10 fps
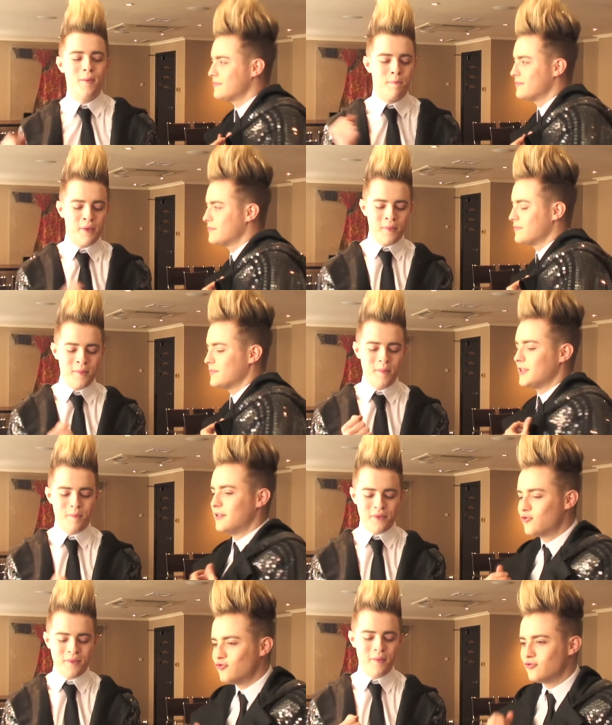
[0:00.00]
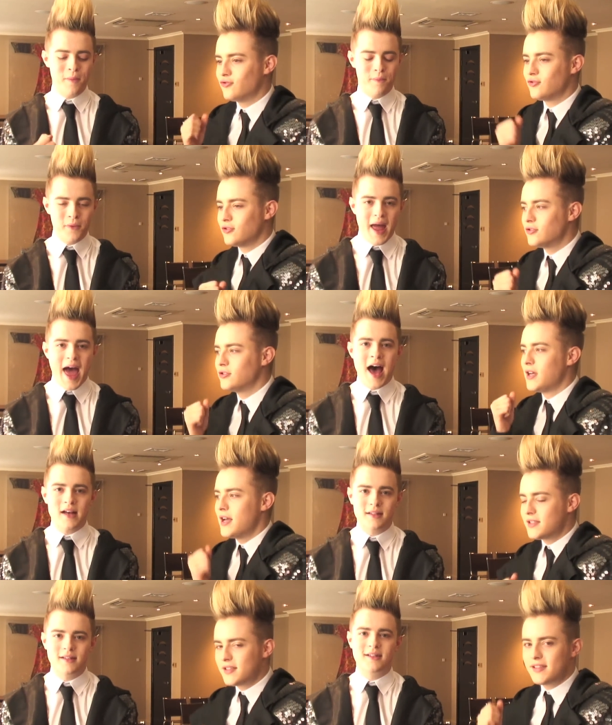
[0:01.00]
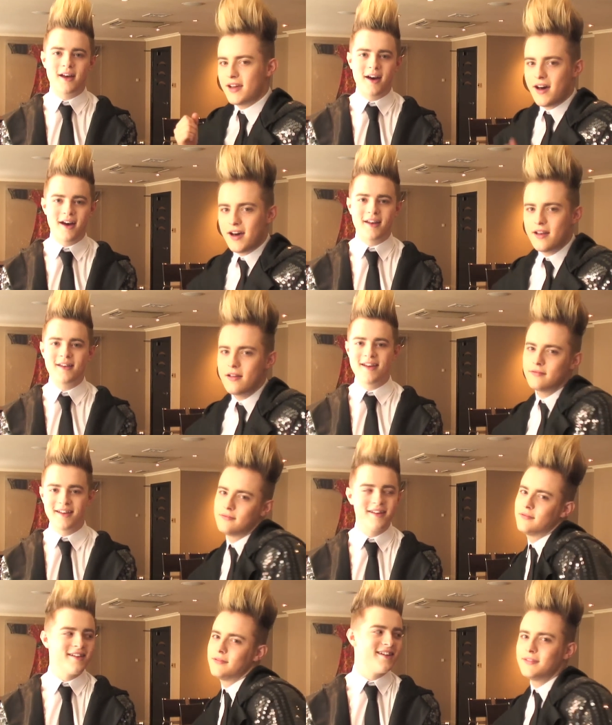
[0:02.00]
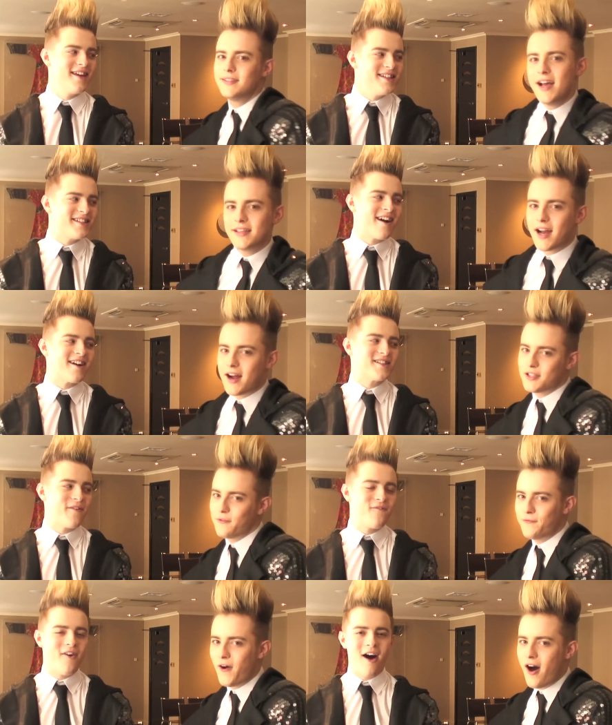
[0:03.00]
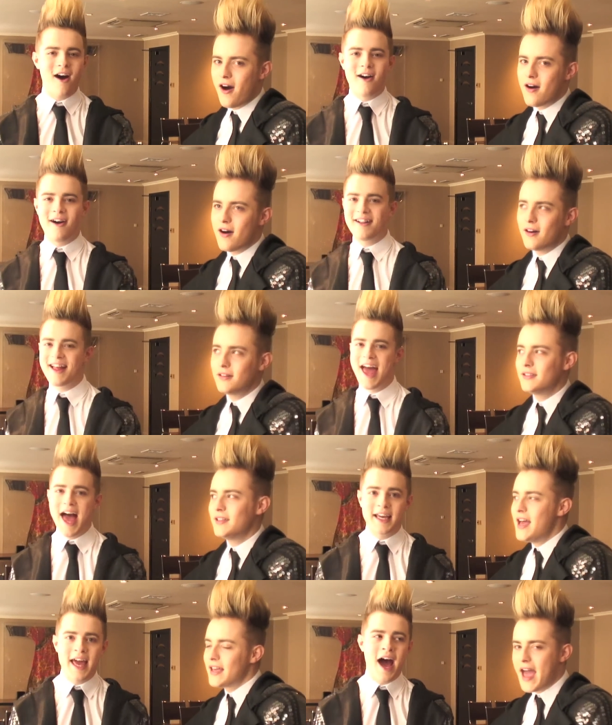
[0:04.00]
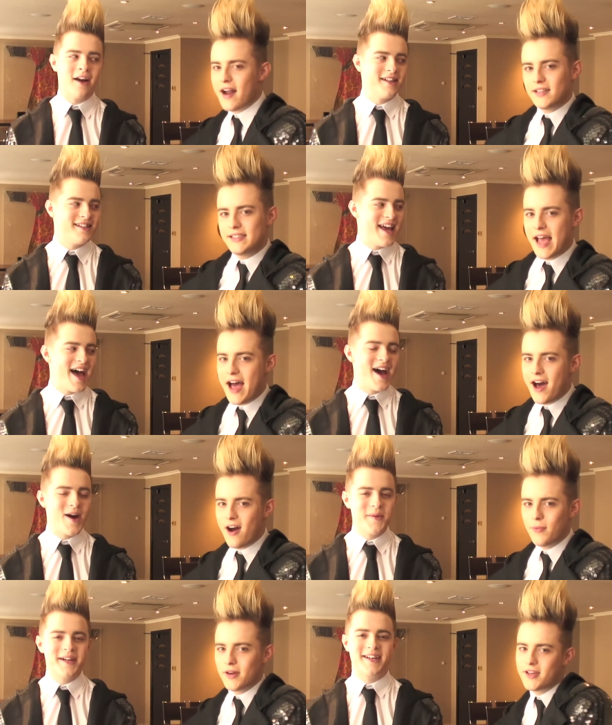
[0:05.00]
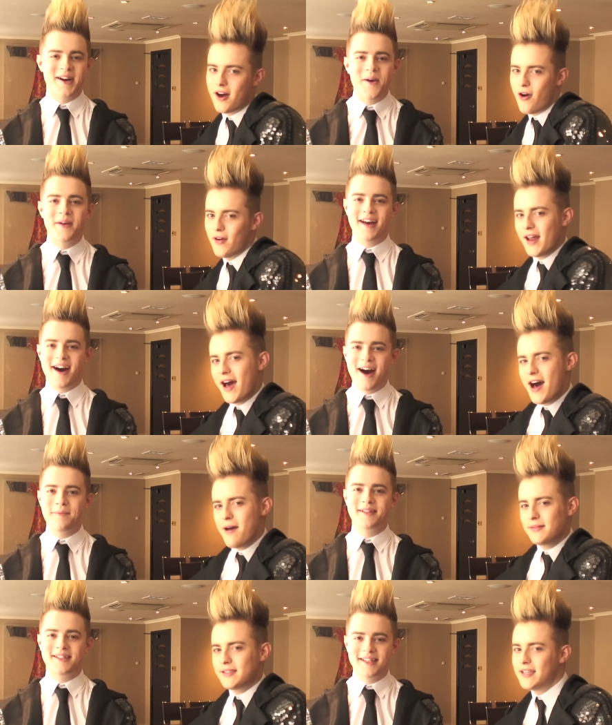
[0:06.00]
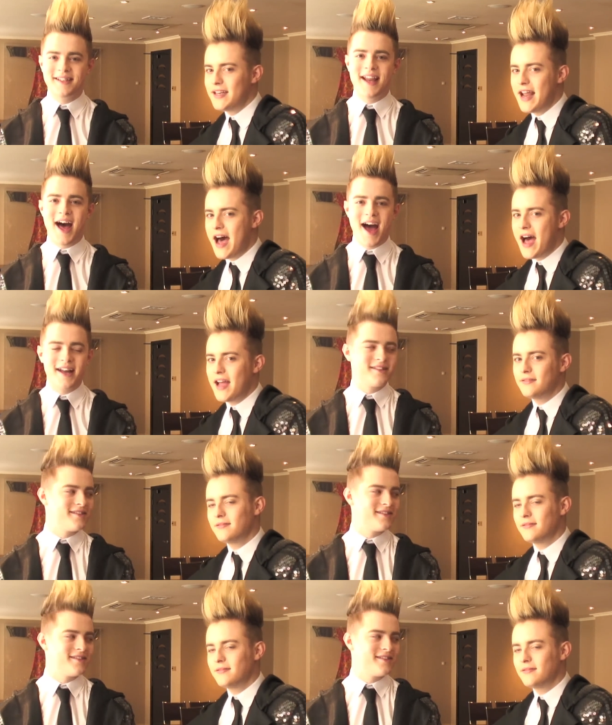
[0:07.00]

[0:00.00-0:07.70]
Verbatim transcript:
Speaker 1: boom boom boom as the sun starts to fall, count it down, we're going up tonight.